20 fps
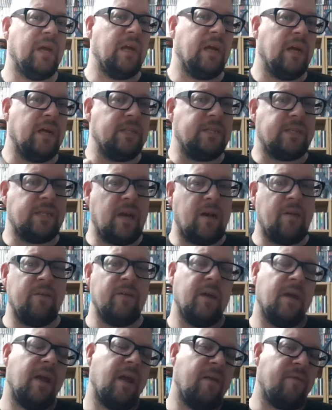And so,
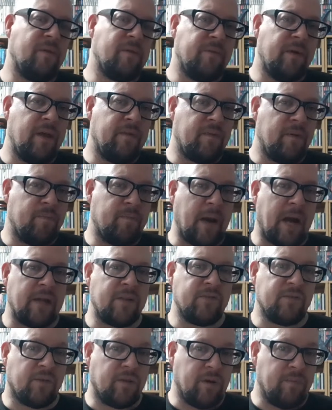if a, if a
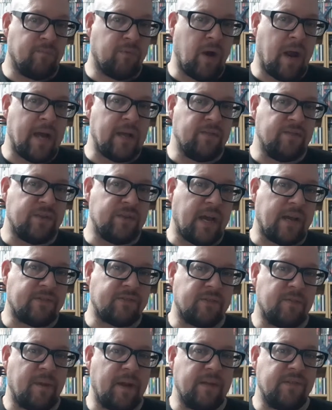band or a brand has
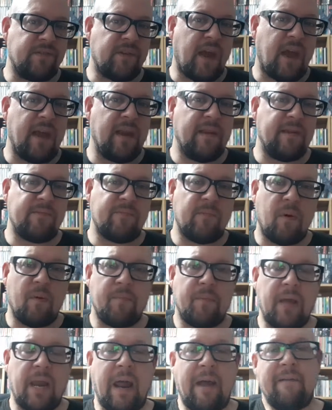to maintain its
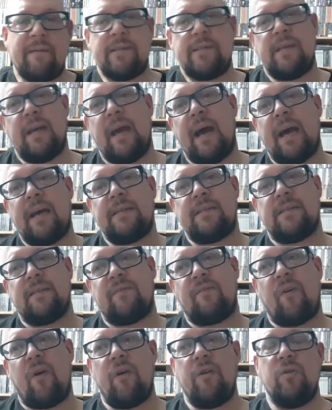popularity, it has to
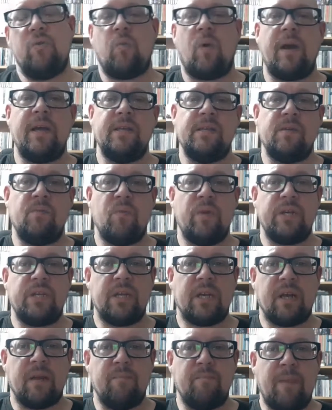find ways in which
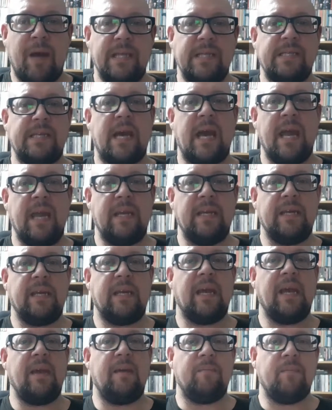it can maintain and
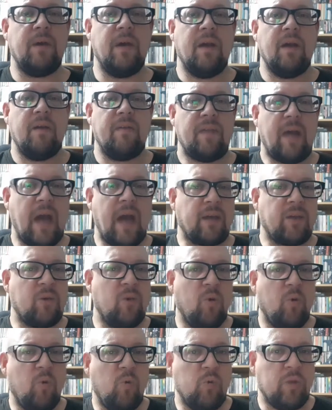keep that
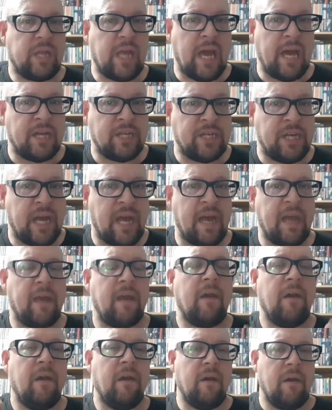cool cachet
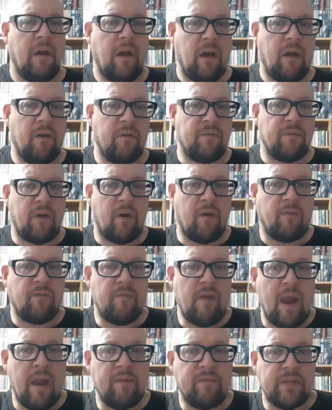of, of
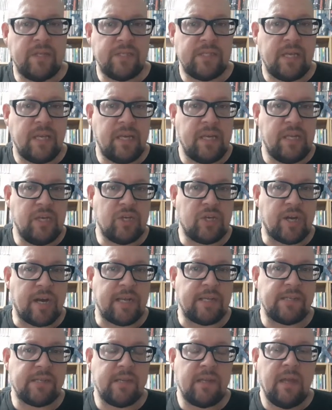relevancy and
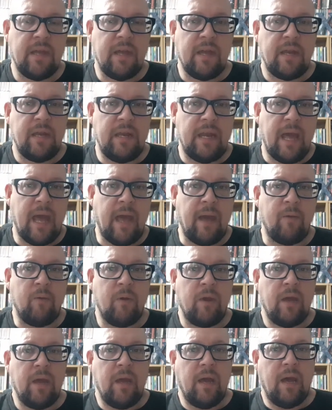interest. Now,
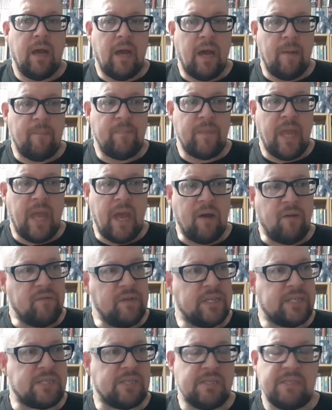um,
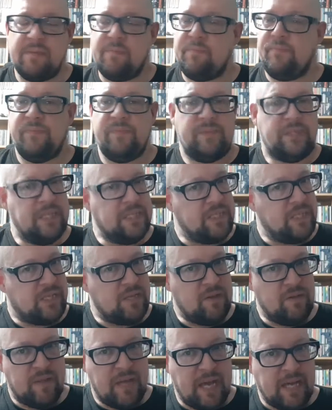Elvis didn't
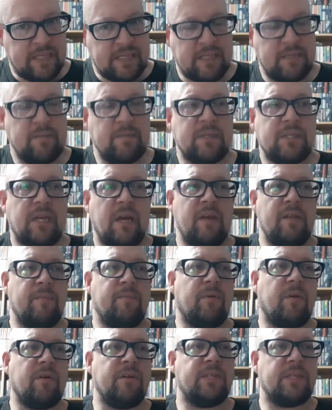do that so the
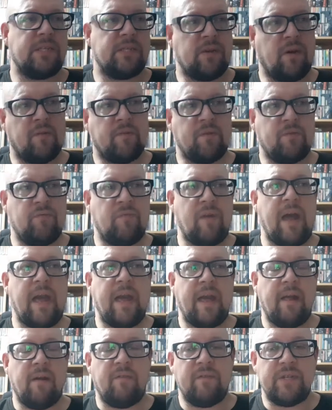prices of rare
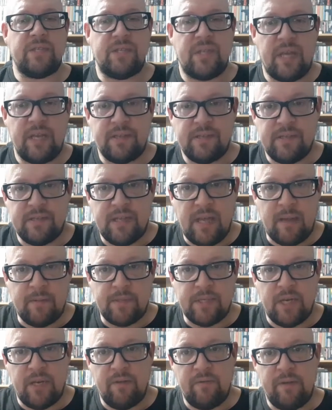elvis things has
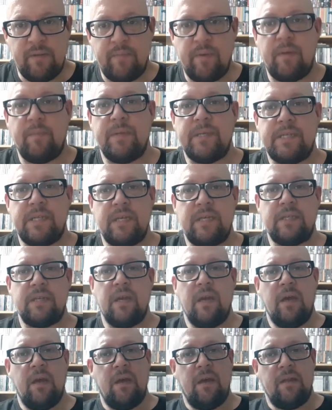absolutely plummeted
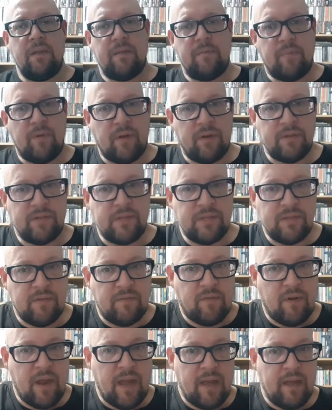the prices of
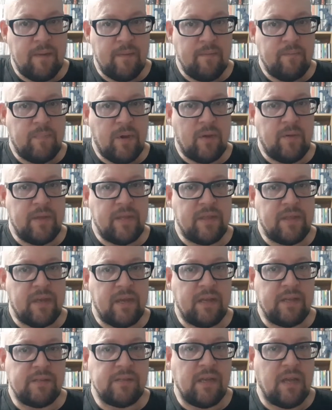rare bowie
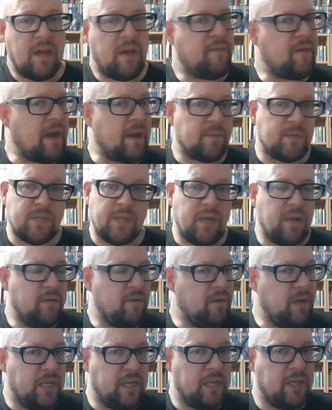things have
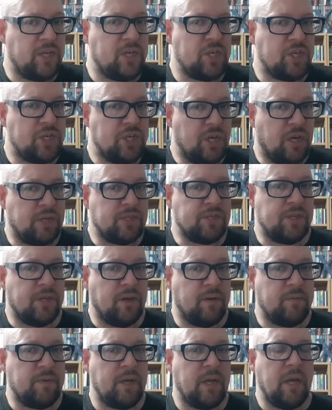absolutely shut
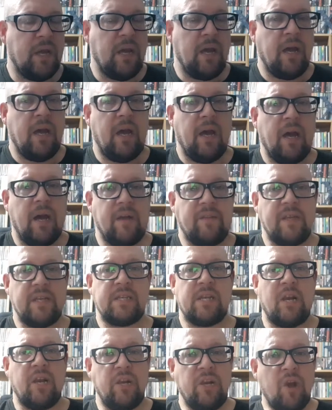up and there's
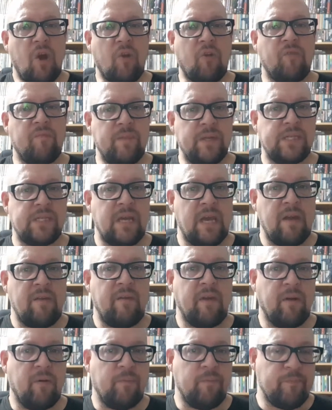a lot of
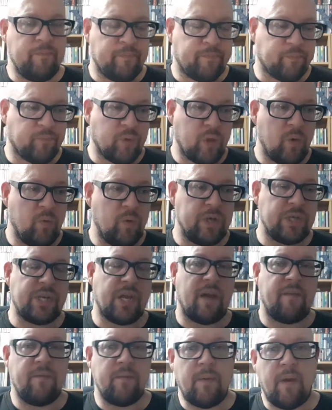material which
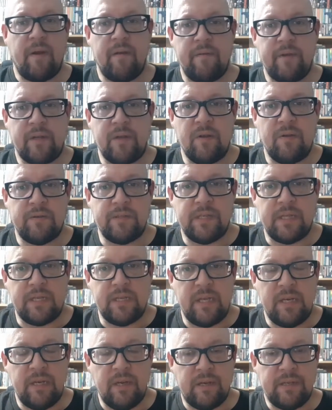david bowie recorded
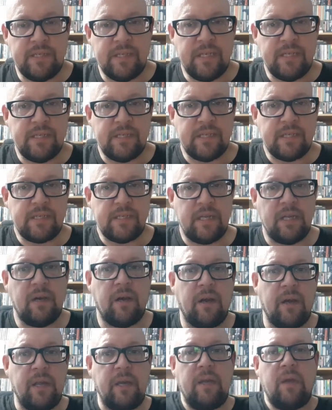in
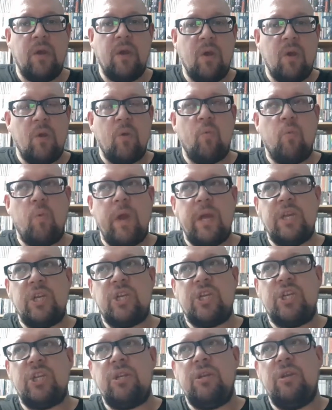1969
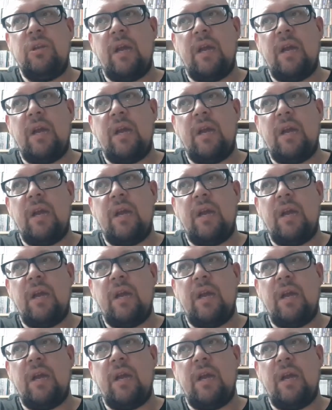which